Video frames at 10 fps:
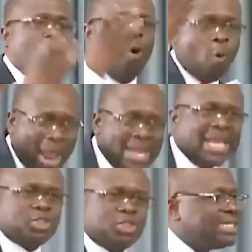So
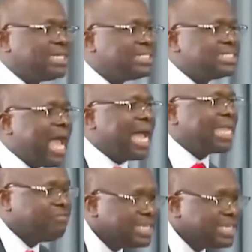when the assurances
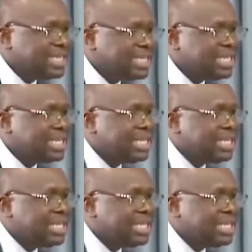are given,